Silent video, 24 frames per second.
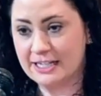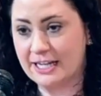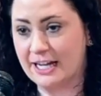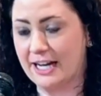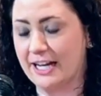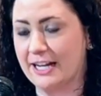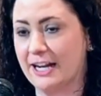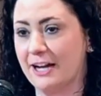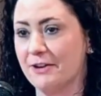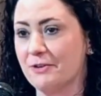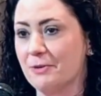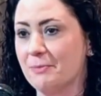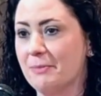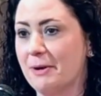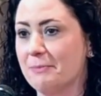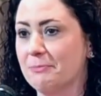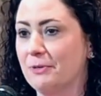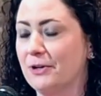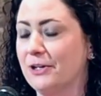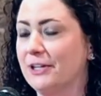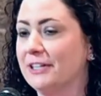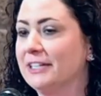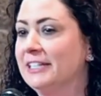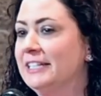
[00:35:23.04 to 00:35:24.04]
And I
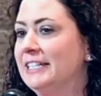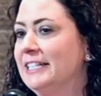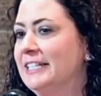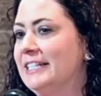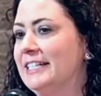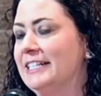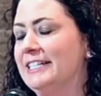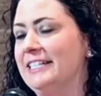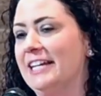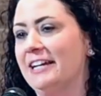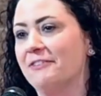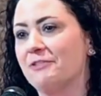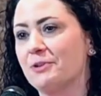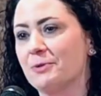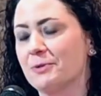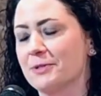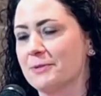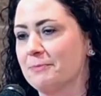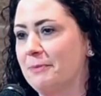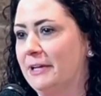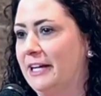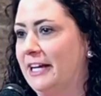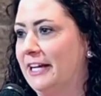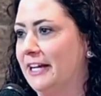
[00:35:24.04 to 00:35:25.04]
remember David
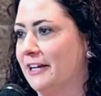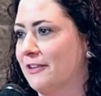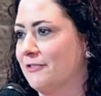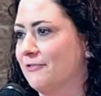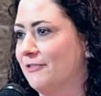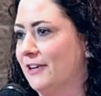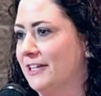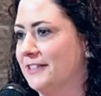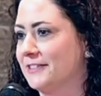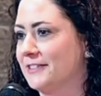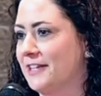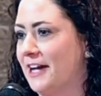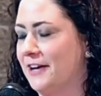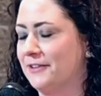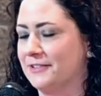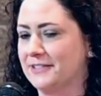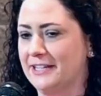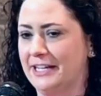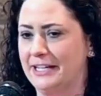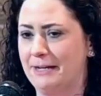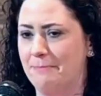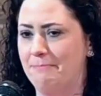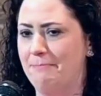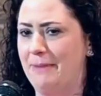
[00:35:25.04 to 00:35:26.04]
was playing at a friend's house.
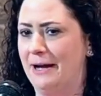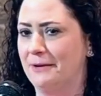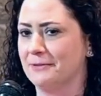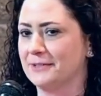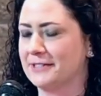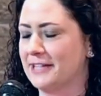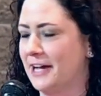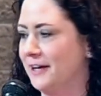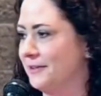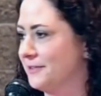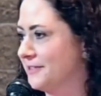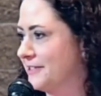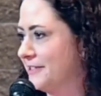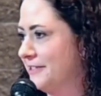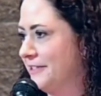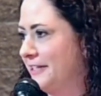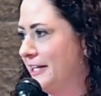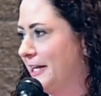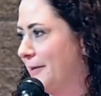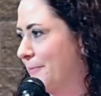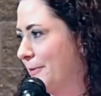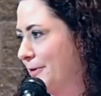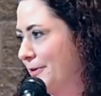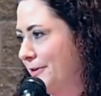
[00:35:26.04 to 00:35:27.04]
They had a bounce house in the
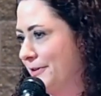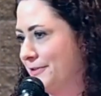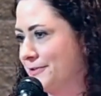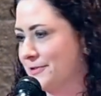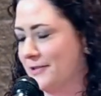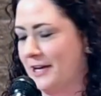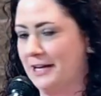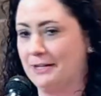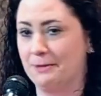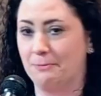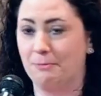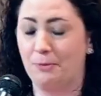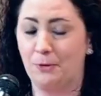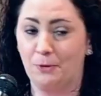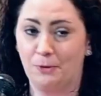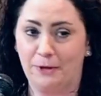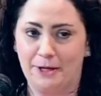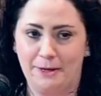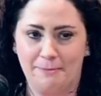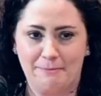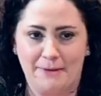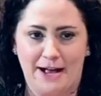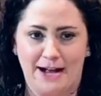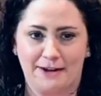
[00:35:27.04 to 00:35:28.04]
neighborhood, so I had to pull
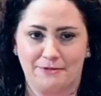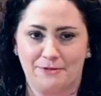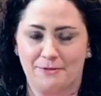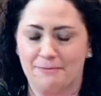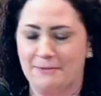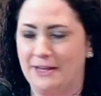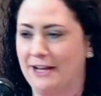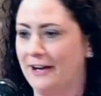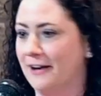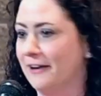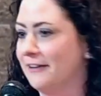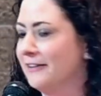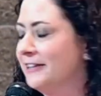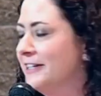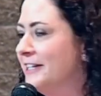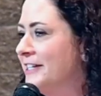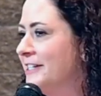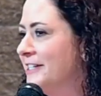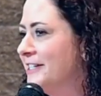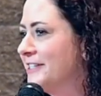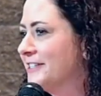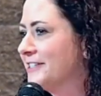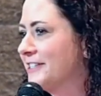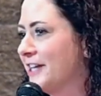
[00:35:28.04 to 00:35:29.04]
him back from there.
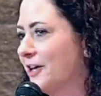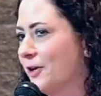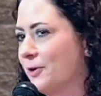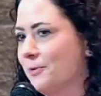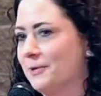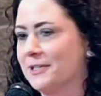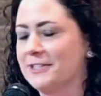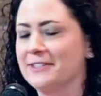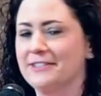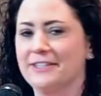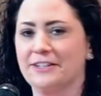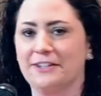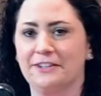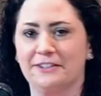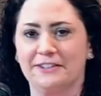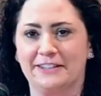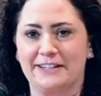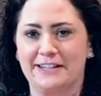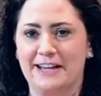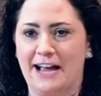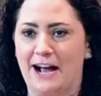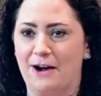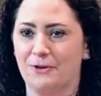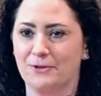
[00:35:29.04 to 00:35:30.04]
Sarah was sick on
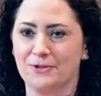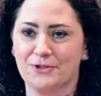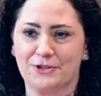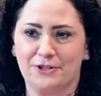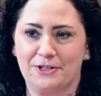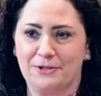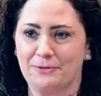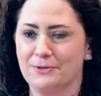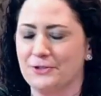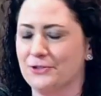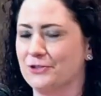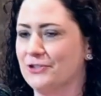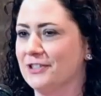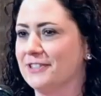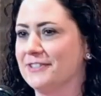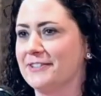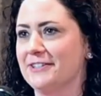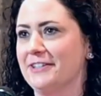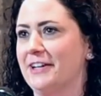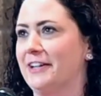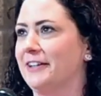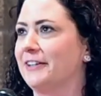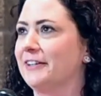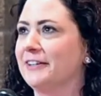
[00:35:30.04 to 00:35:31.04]
the couch, and it was
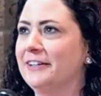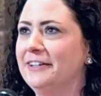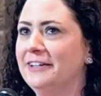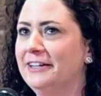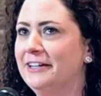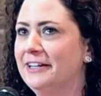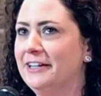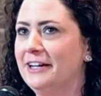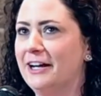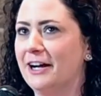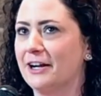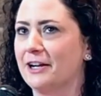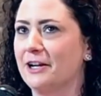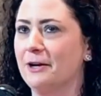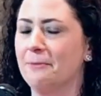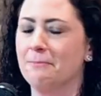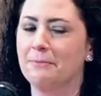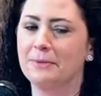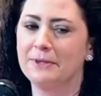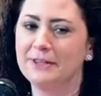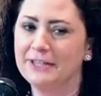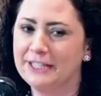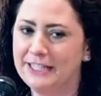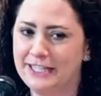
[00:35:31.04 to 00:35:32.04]
just like a
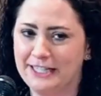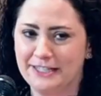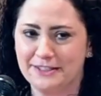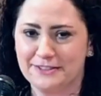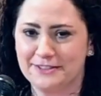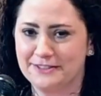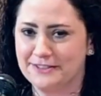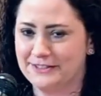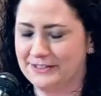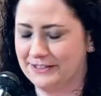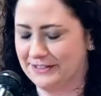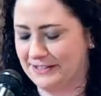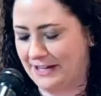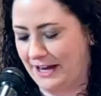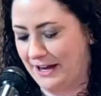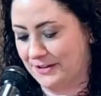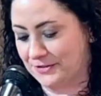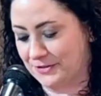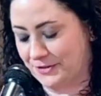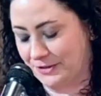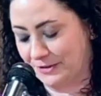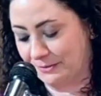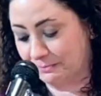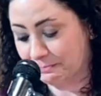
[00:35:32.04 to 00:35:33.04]
complete
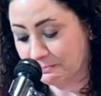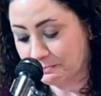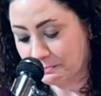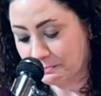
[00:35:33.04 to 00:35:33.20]
disaster.